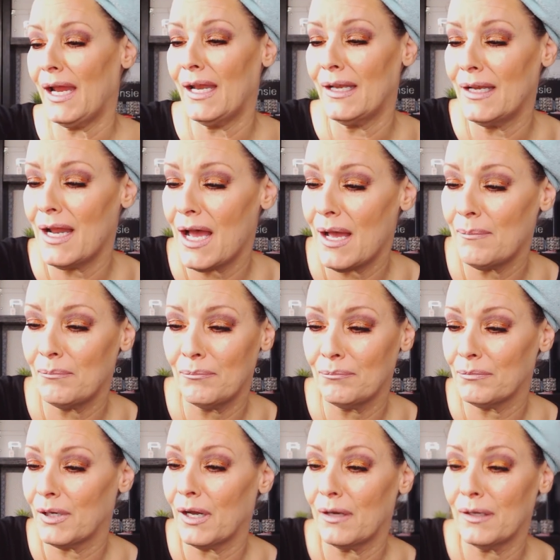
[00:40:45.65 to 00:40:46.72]
and
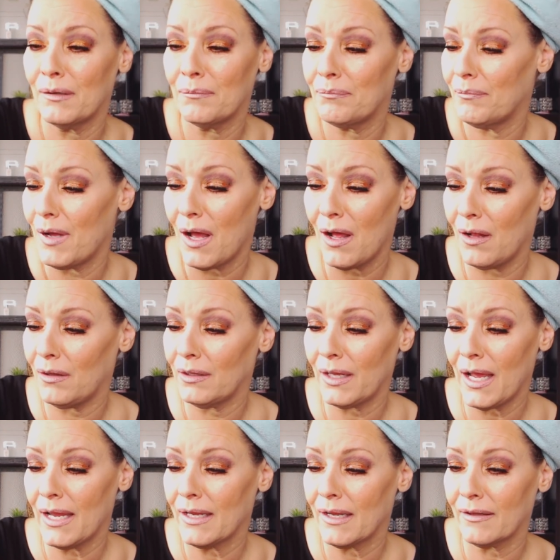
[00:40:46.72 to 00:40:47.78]

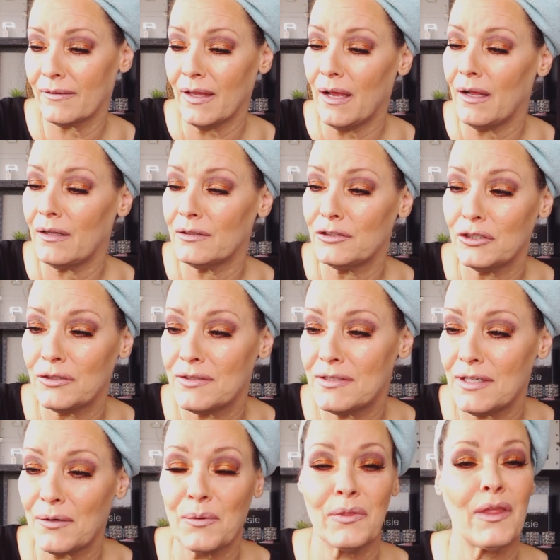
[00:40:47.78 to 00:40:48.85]
I guess I'll just
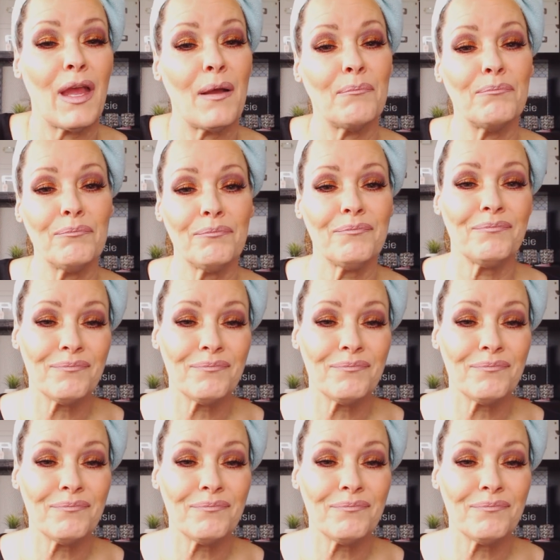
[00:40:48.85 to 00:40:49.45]
stick with them.